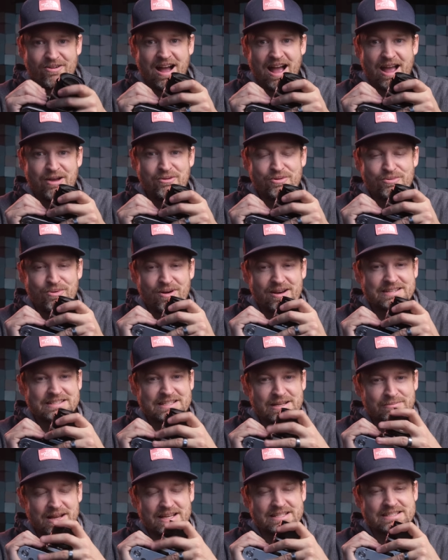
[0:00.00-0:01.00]
I would want to
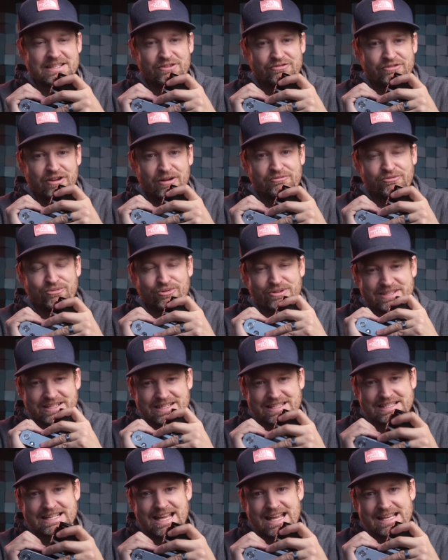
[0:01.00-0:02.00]
set myself up for
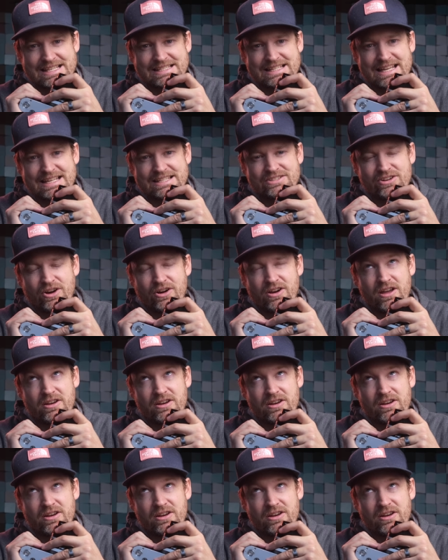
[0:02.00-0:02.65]
success and start